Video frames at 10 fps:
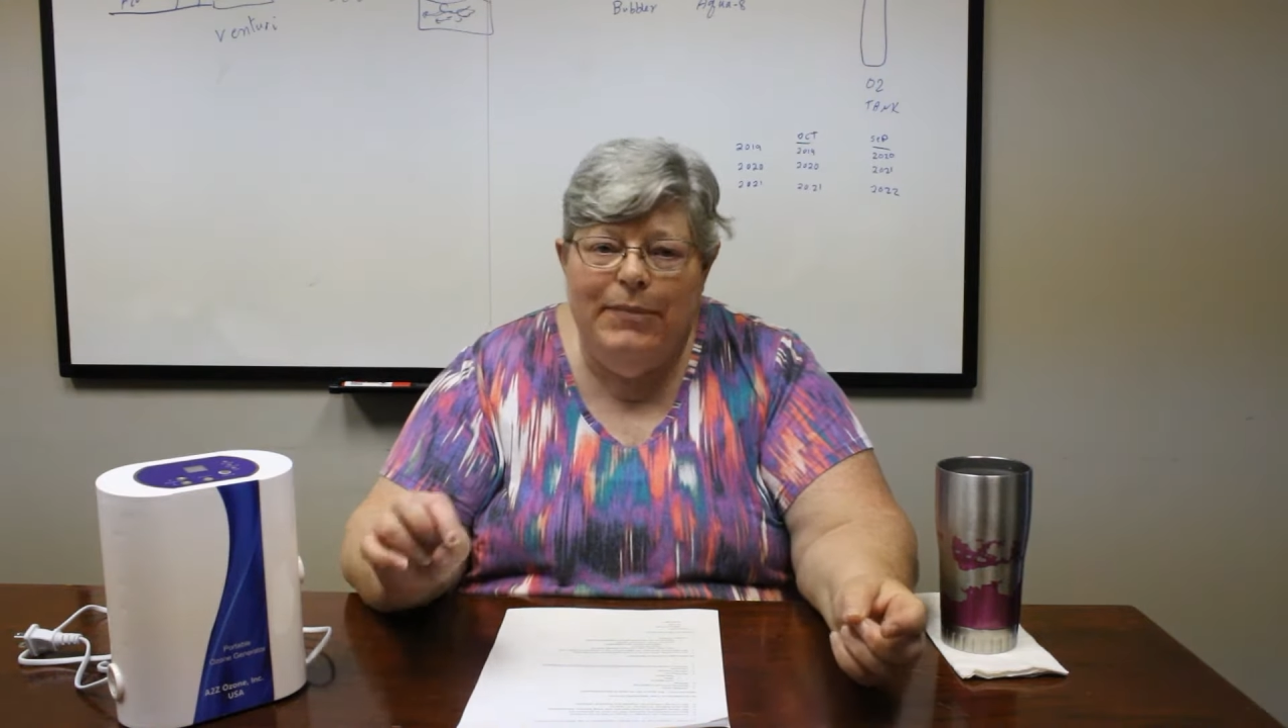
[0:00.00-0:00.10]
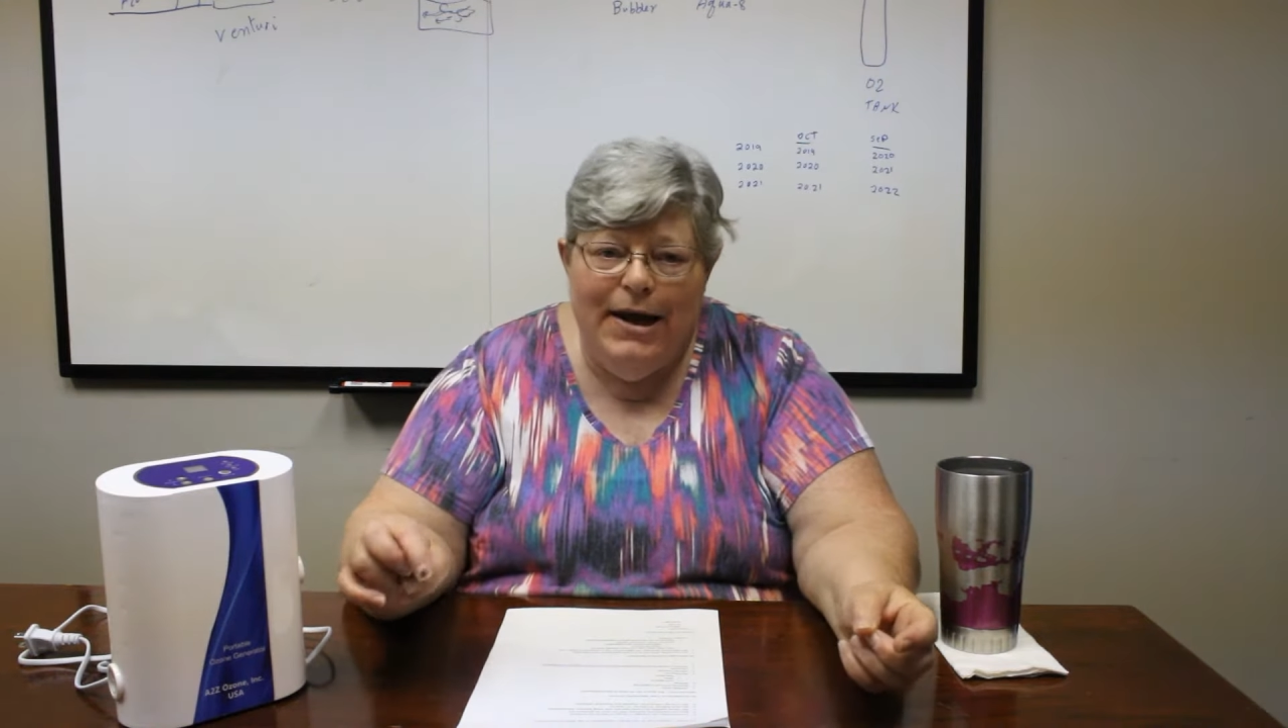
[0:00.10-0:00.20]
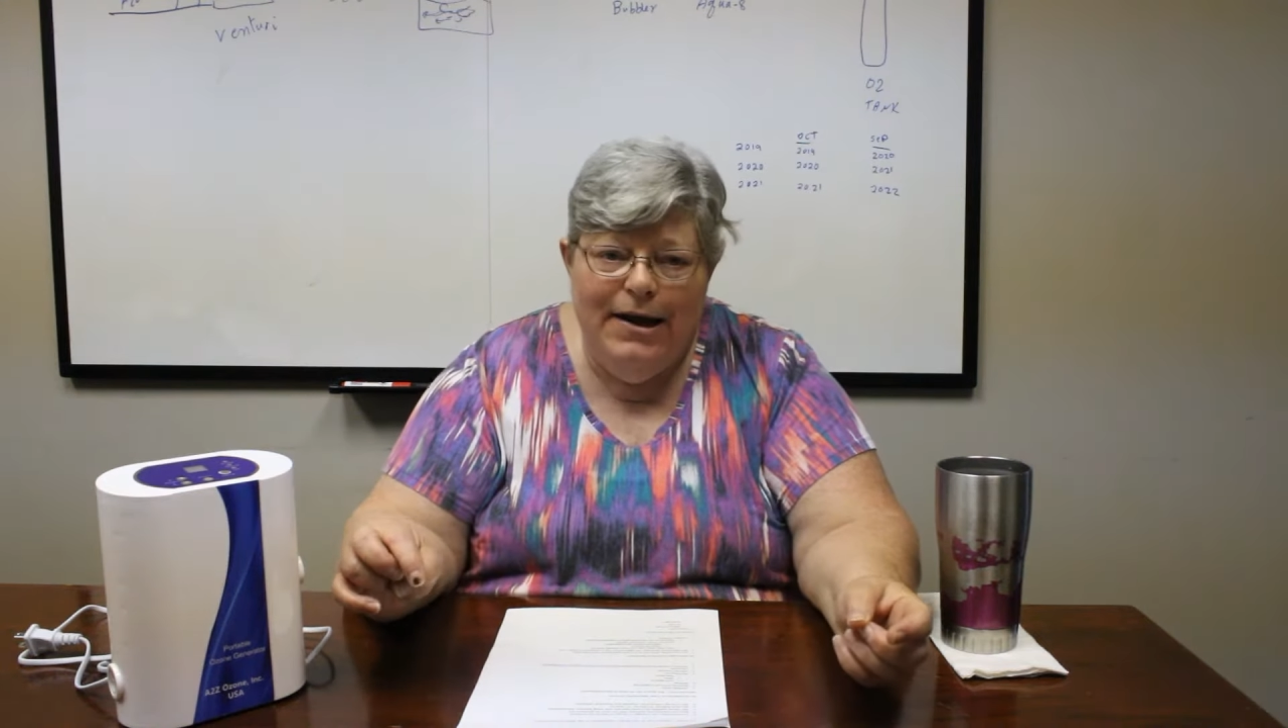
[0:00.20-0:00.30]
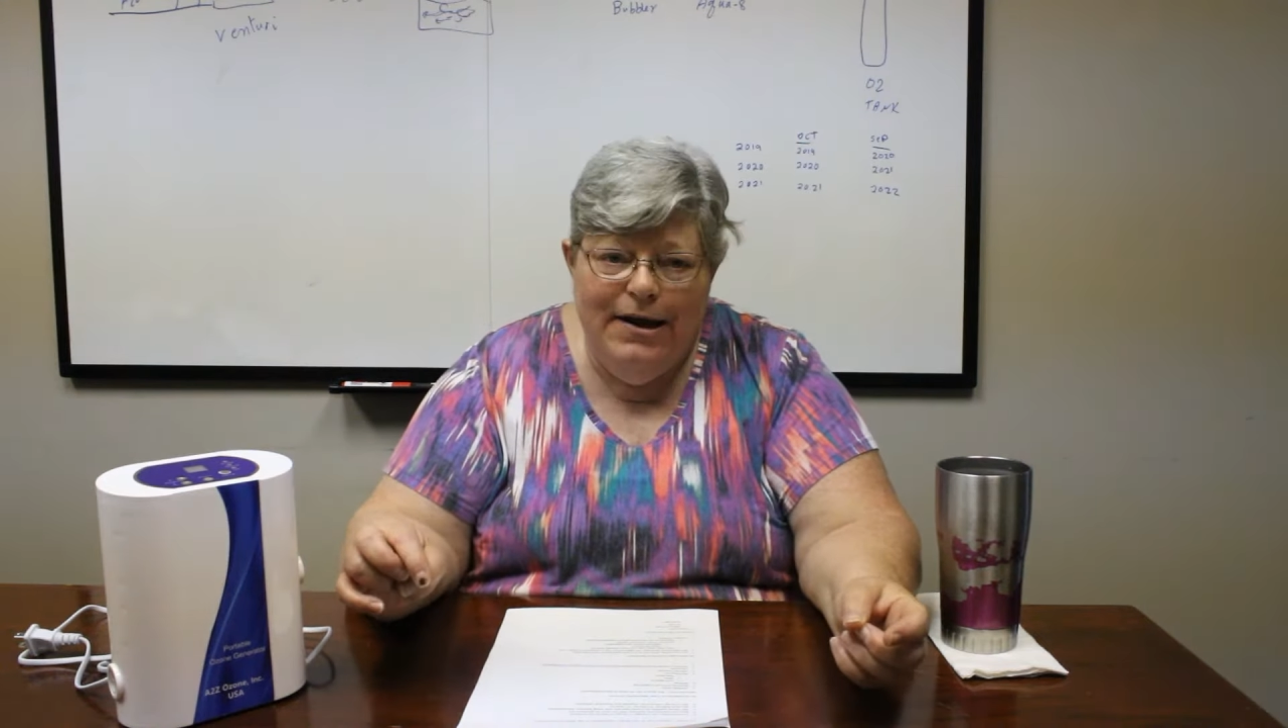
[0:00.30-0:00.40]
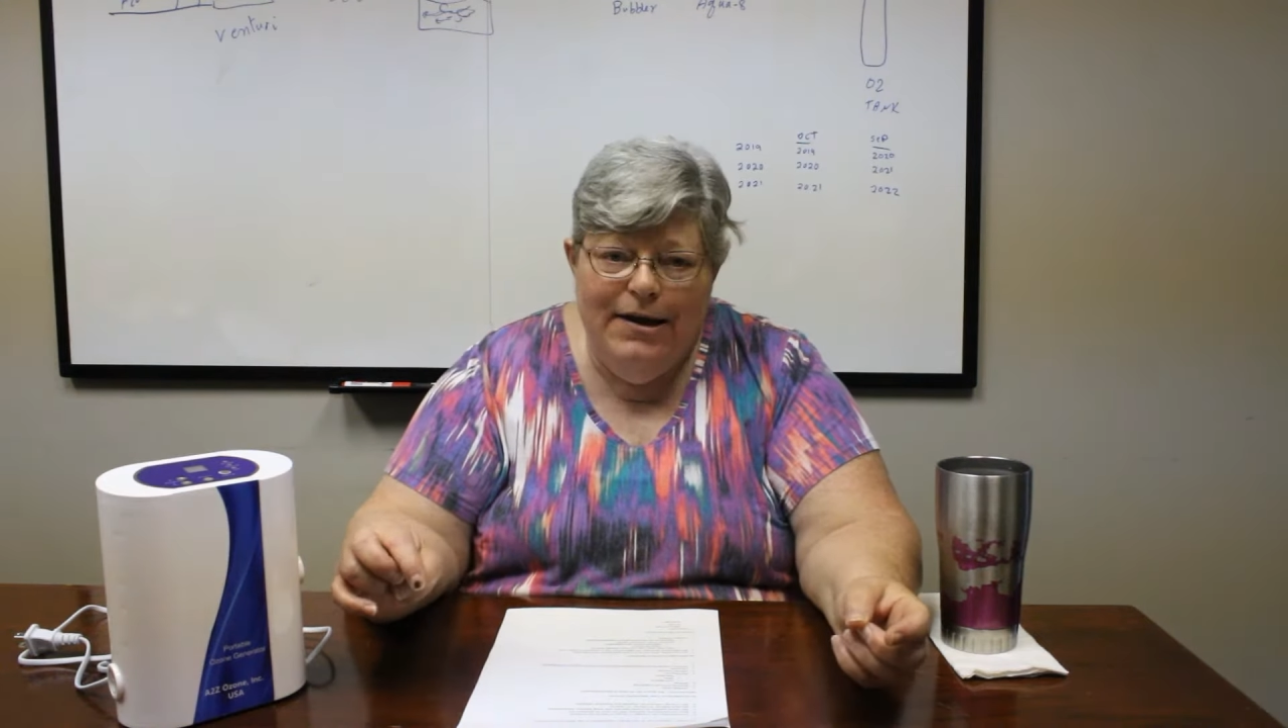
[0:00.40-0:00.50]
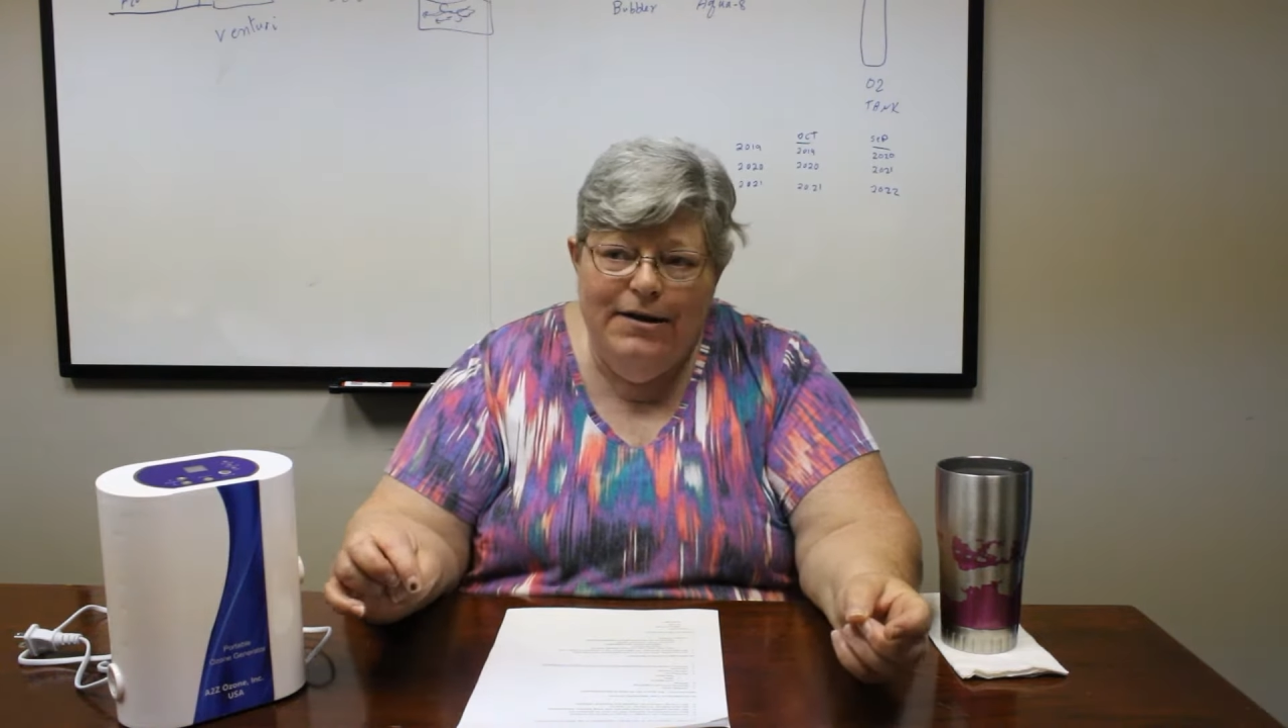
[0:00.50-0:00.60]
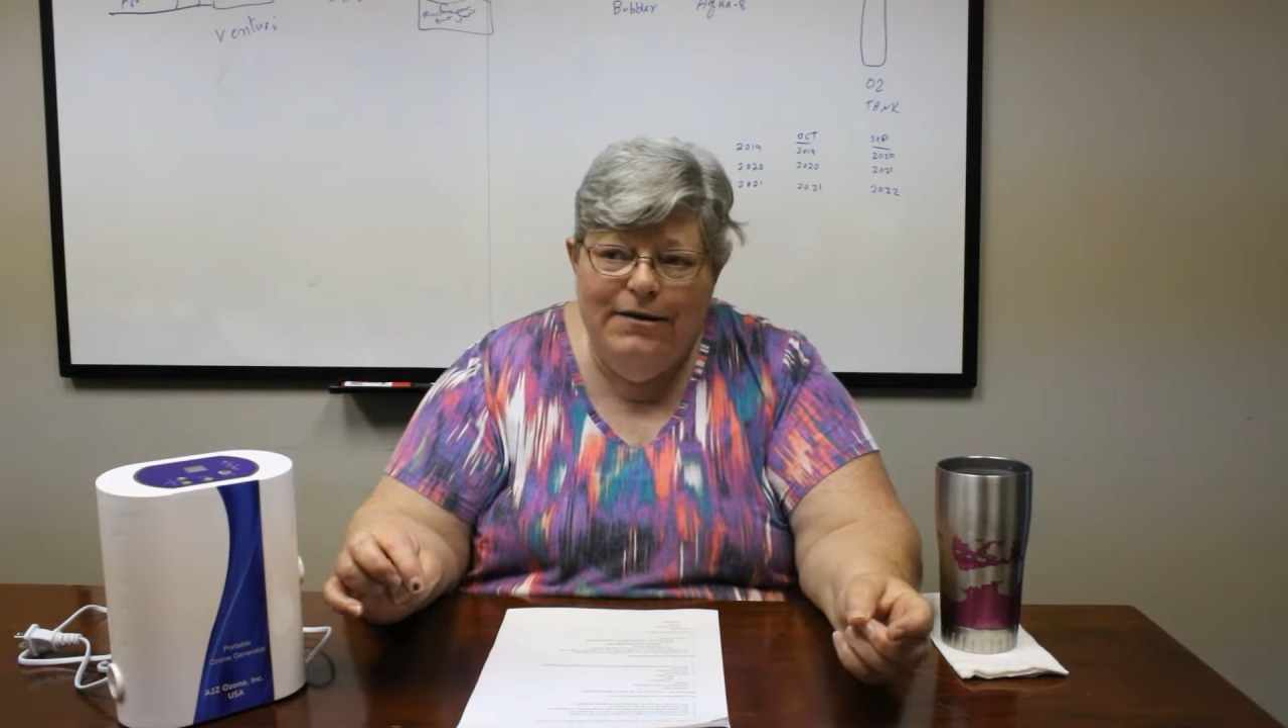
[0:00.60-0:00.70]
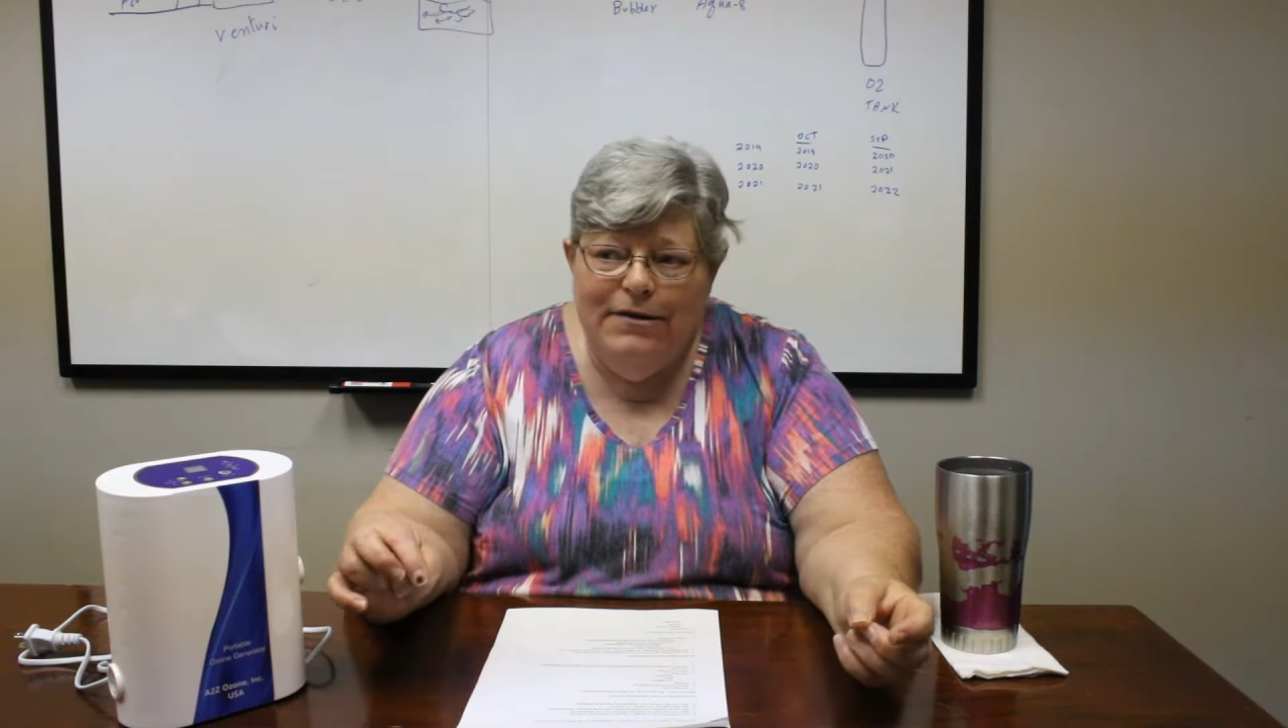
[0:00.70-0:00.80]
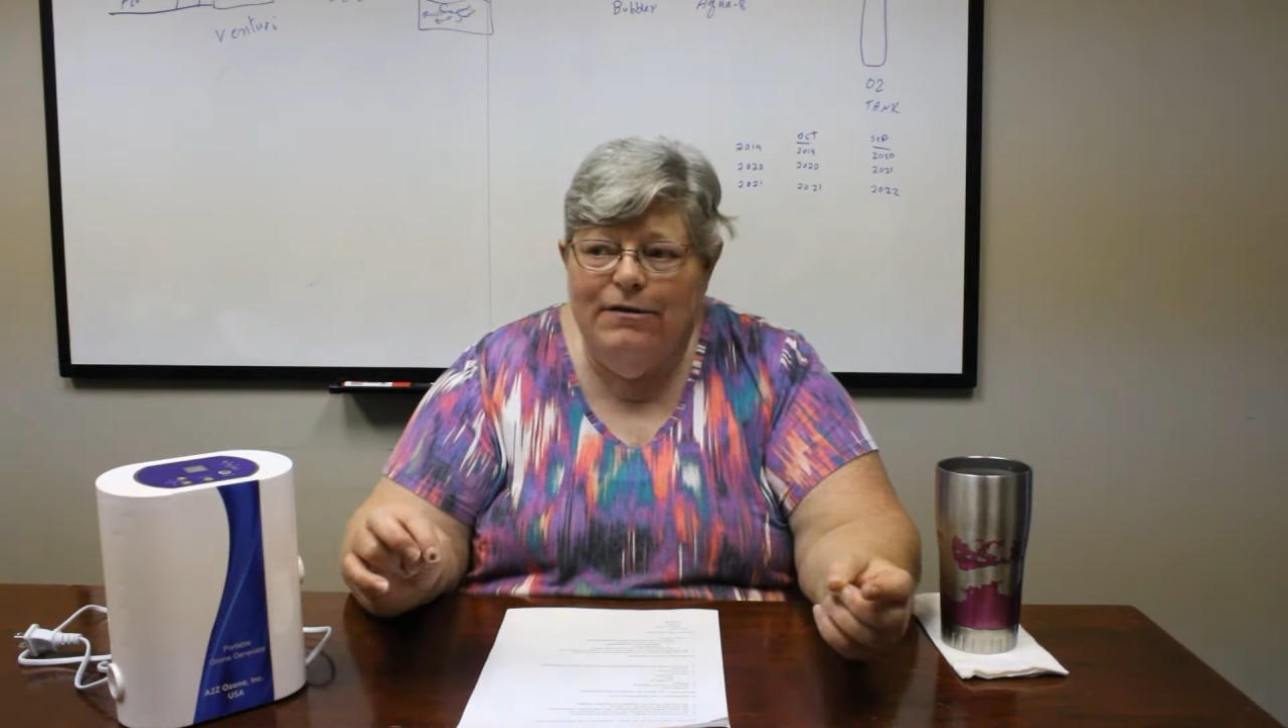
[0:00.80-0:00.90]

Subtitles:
bathe